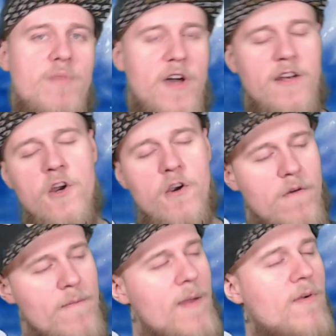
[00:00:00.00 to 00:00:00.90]
But
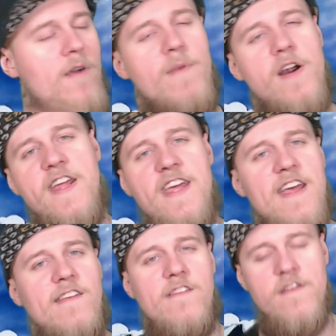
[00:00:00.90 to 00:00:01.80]
remember, money is